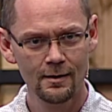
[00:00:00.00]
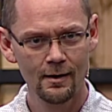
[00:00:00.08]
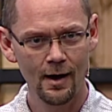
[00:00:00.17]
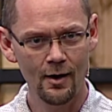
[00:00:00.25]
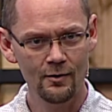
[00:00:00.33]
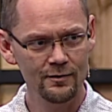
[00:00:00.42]

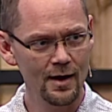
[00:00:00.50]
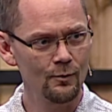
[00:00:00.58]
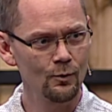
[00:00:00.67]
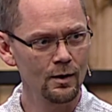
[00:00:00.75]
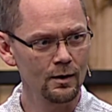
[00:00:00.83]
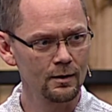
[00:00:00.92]
How does that
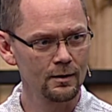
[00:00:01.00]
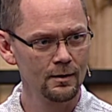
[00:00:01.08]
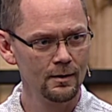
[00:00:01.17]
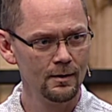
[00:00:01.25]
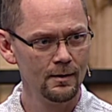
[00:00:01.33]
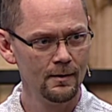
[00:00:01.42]
work?
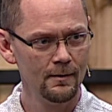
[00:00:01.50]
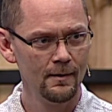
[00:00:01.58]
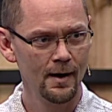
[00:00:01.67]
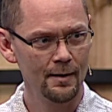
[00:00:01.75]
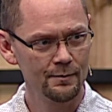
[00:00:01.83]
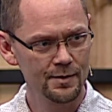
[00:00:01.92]

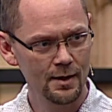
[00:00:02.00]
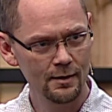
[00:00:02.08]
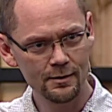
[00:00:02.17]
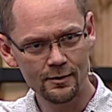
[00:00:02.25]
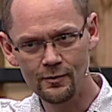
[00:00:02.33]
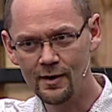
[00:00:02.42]
I'm
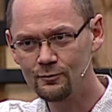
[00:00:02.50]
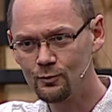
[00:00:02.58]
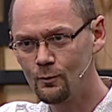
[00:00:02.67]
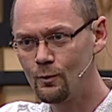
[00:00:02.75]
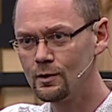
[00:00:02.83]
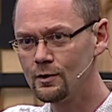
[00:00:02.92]
telling you, that's
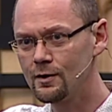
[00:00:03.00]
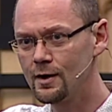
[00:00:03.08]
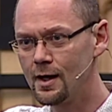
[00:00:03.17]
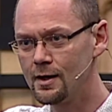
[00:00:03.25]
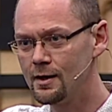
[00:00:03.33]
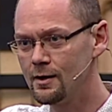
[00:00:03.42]
what we're looking
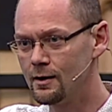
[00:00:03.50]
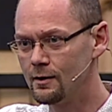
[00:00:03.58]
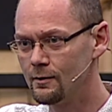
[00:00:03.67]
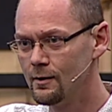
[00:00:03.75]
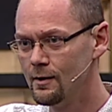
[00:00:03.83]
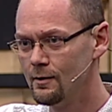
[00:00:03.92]
at
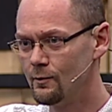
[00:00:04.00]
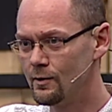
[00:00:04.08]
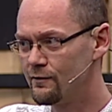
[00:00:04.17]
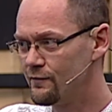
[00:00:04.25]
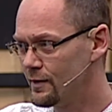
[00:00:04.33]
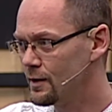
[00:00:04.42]
here with
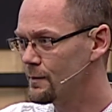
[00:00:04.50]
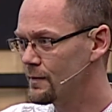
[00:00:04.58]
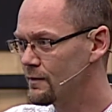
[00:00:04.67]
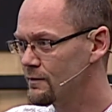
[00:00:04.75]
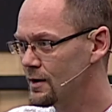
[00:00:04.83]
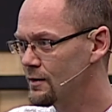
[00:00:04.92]
Philip and
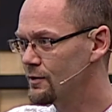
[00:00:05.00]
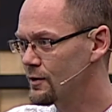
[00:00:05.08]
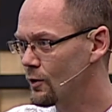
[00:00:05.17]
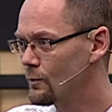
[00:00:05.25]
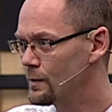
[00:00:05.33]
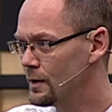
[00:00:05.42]
this
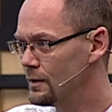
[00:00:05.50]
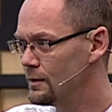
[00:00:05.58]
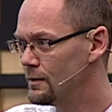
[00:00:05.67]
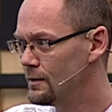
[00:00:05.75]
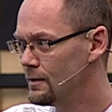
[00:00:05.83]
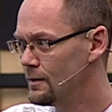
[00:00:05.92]
Ethiopian.
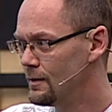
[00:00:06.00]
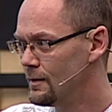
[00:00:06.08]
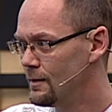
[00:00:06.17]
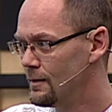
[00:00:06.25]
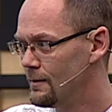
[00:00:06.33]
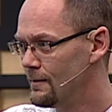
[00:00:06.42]

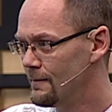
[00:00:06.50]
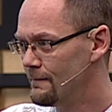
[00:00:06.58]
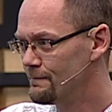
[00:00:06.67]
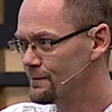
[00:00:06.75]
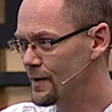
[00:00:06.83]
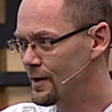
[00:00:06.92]

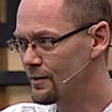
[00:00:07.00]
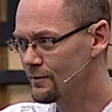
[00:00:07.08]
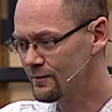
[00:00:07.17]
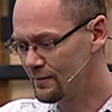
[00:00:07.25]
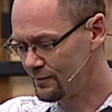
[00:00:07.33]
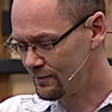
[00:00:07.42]

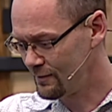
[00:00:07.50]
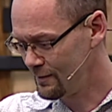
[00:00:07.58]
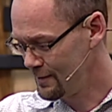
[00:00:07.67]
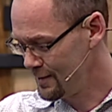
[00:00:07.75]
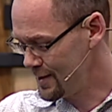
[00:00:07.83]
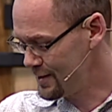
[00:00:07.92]
Here's this
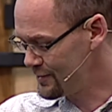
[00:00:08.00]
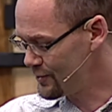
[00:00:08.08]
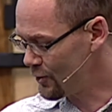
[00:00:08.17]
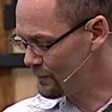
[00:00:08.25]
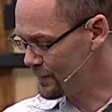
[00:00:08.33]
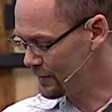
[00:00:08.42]

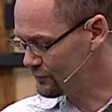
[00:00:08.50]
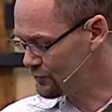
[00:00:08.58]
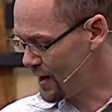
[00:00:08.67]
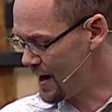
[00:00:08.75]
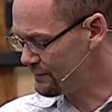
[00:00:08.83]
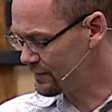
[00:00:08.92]
Ethiopian,
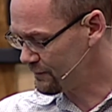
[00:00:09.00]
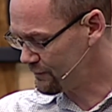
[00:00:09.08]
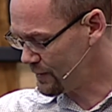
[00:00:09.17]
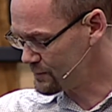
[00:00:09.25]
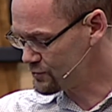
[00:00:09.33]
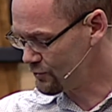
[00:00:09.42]
traveling
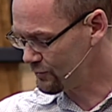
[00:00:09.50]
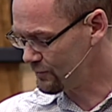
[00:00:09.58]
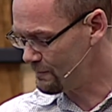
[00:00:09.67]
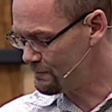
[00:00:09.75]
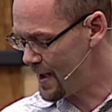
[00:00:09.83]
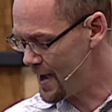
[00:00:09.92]
from
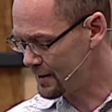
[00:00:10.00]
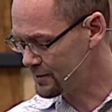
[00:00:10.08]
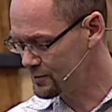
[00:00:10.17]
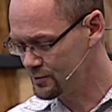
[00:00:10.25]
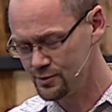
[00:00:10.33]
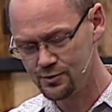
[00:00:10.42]
Jerusalem back
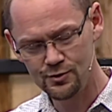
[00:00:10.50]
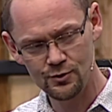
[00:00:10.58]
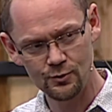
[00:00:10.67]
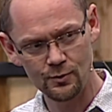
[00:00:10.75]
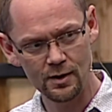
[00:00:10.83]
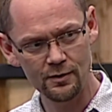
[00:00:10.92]

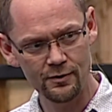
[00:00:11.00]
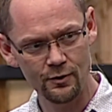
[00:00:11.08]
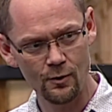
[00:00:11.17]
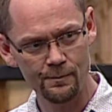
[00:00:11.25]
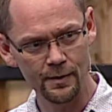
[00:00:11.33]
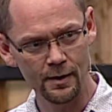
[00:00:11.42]
to
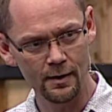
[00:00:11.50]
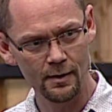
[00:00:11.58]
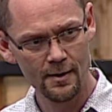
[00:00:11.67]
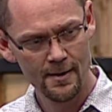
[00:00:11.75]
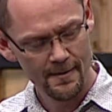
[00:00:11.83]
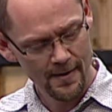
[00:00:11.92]
Ethiopia.
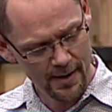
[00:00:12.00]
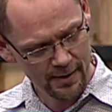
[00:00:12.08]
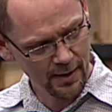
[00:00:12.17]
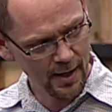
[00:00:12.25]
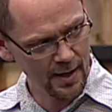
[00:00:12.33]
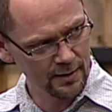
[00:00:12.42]
And
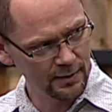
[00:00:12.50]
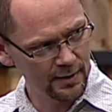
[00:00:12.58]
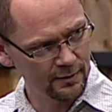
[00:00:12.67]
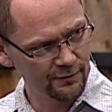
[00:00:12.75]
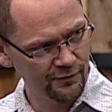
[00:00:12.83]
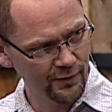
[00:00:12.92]
God
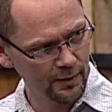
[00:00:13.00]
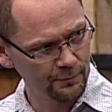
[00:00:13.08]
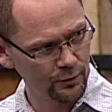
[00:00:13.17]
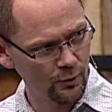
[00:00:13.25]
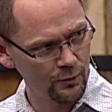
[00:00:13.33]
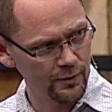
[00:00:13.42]
leads Philip
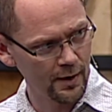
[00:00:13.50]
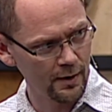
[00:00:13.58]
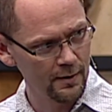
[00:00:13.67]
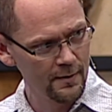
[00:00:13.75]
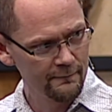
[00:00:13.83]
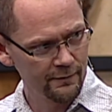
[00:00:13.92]
to go
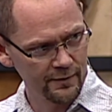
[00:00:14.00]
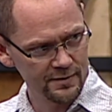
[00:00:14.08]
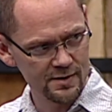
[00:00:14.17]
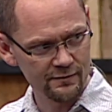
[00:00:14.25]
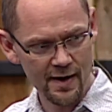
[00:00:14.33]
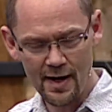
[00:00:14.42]
there for this
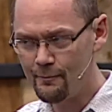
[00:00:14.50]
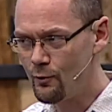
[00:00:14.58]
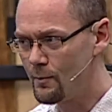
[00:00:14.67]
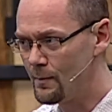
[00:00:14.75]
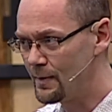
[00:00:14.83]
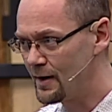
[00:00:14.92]
divine
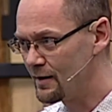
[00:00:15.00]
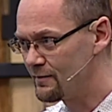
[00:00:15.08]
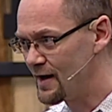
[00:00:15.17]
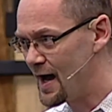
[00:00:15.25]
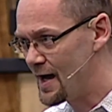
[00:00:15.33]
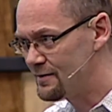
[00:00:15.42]
appointment because
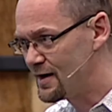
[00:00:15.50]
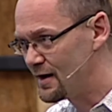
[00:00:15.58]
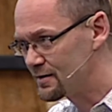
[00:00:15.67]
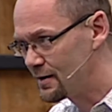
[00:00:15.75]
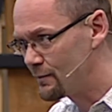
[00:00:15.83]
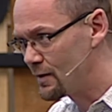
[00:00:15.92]
God's got
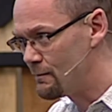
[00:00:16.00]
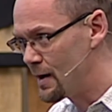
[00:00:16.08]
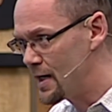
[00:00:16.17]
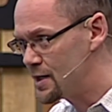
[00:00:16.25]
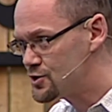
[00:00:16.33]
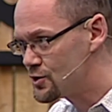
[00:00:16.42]
something
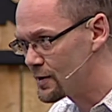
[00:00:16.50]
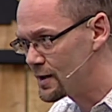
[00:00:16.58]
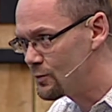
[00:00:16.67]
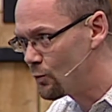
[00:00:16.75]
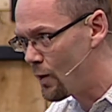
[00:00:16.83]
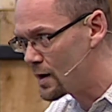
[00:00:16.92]
major that
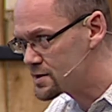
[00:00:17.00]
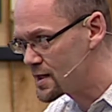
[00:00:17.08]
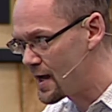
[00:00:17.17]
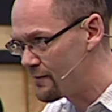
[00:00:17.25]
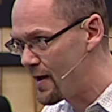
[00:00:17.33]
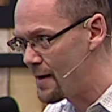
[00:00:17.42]
he wants to
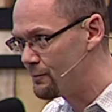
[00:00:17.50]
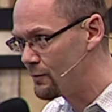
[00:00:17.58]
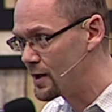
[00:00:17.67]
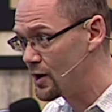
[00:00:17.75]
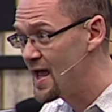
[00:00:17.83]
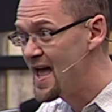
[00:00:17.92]
have happen right
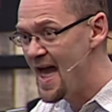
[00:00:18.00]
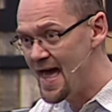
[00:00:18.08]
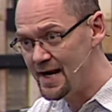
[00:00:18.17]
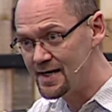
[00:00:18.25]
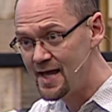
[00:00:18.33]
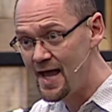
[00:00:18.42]
here.
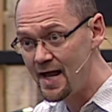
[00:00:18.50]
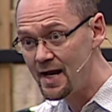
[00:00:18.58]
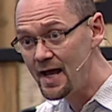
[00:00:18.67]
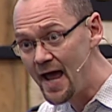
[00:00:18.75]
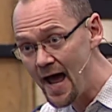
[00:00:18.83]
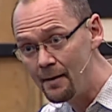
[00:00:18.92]
And it can
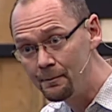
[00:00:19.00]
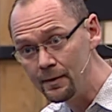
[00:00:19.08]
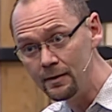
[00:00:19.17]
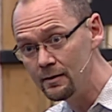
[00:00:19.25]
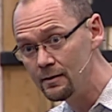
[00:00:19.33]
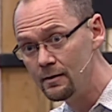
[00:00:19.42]

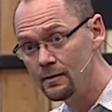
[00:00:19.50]
happen.